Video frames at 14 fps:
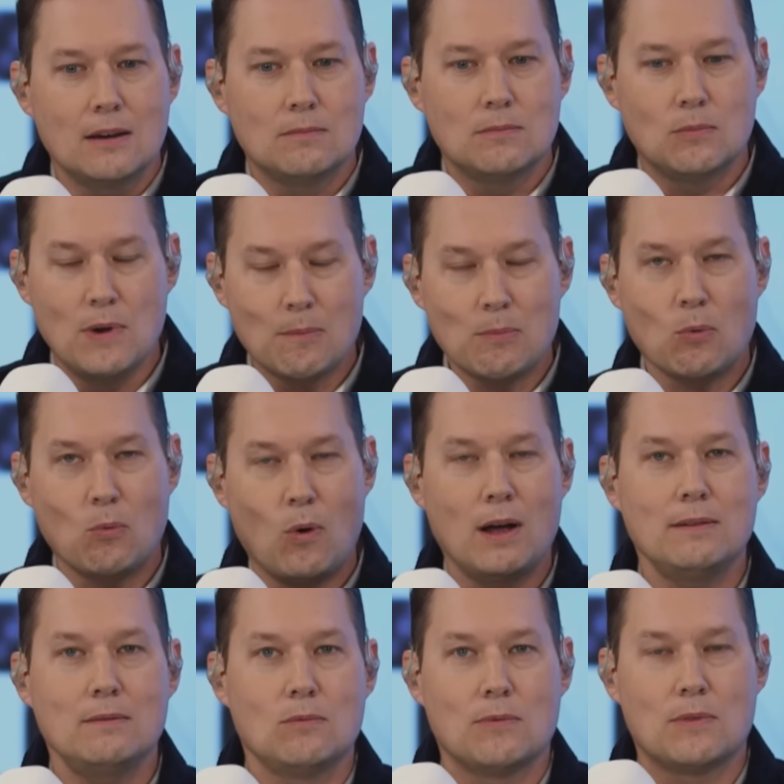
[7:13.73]
number
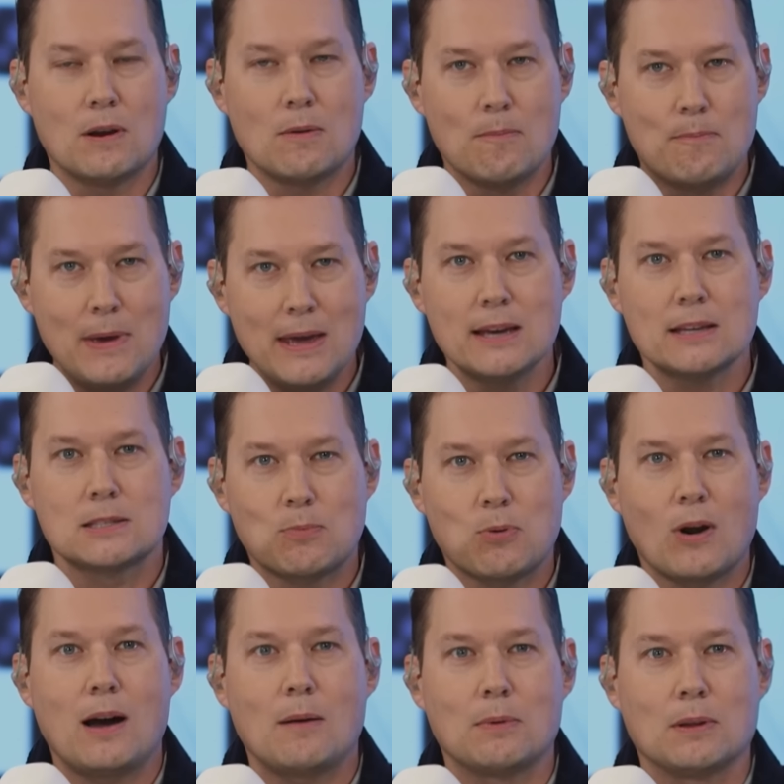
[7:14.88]
one, their biggest
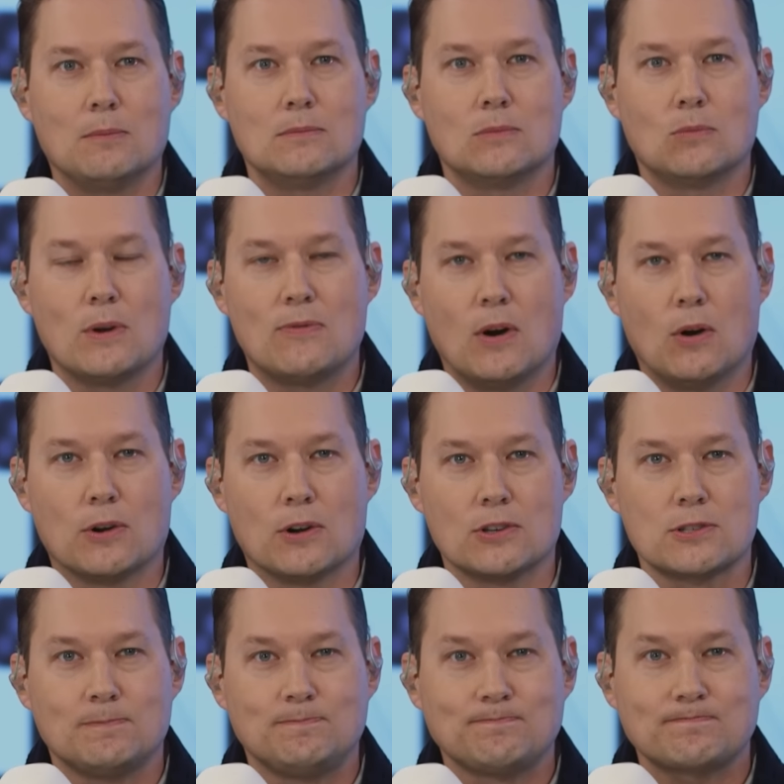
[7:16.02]
problem with
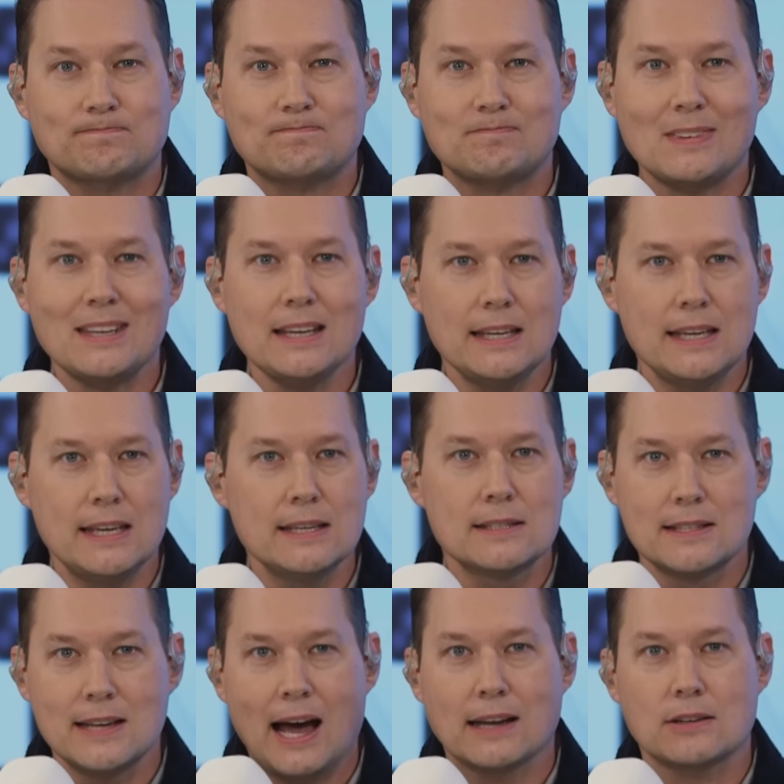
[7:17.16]
voters
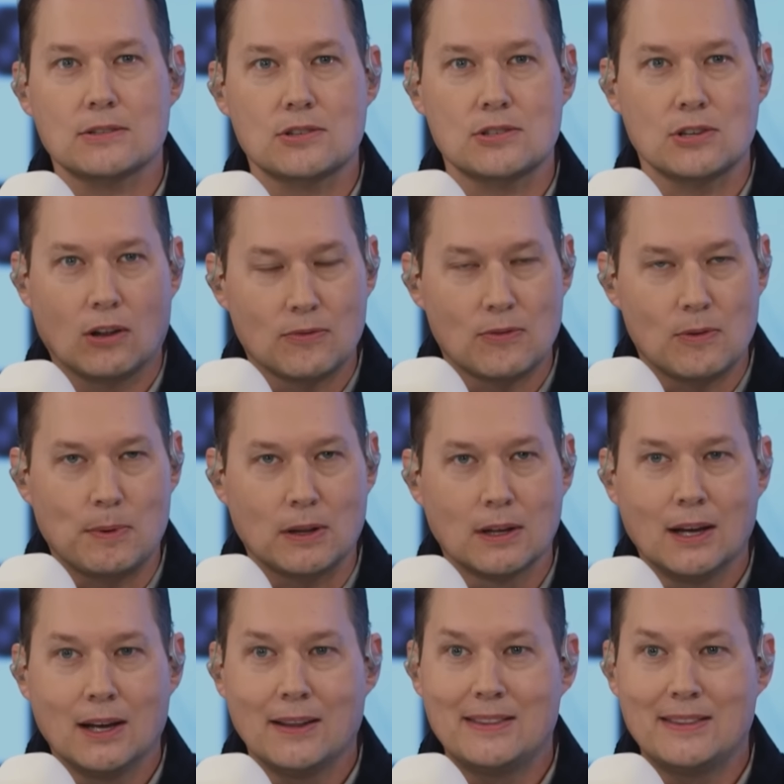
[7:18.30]
is not solvable.